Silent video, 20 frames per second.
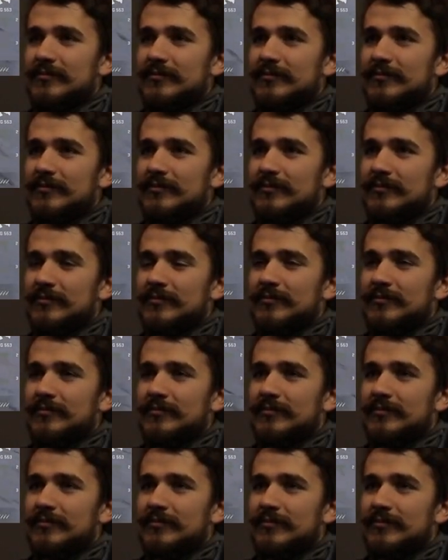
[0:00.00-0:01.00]

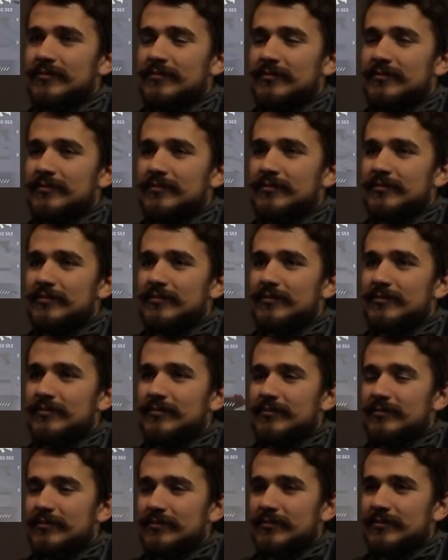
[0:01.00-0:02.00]

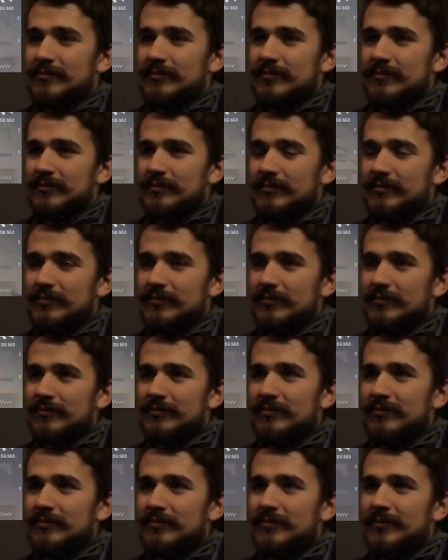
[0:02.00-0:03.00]

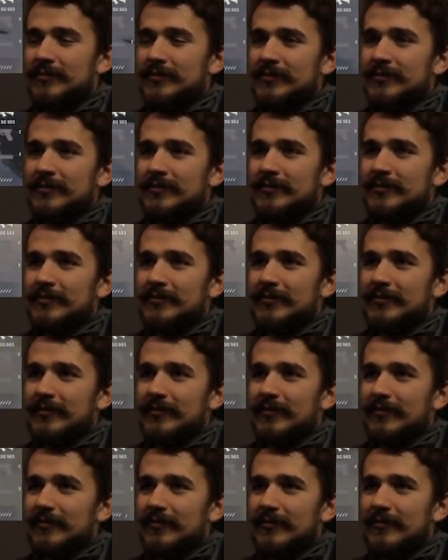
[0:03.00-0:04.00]

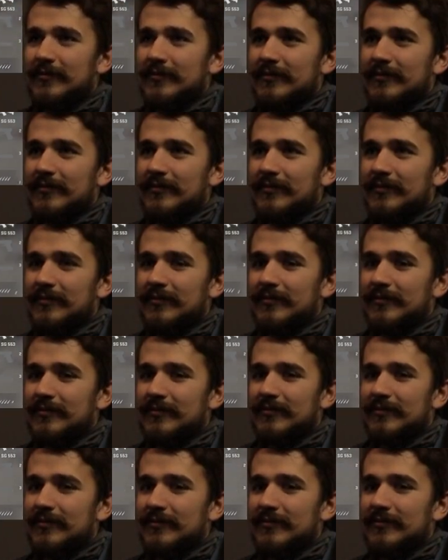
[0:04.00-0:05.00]

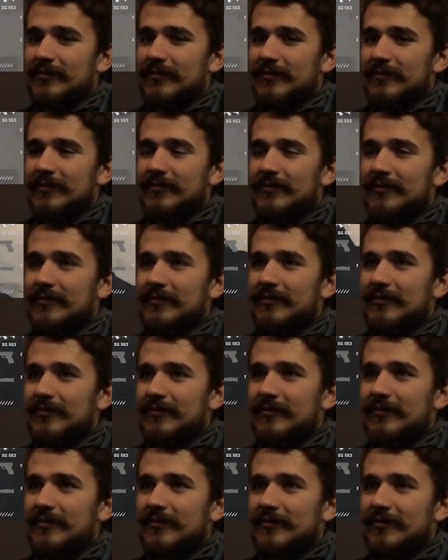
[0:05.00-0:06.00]

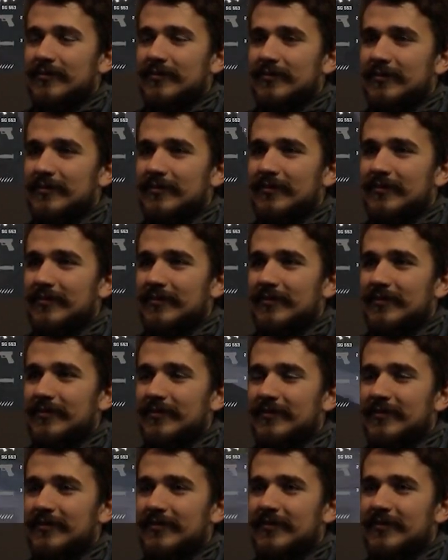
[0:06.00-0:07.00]
[no speech]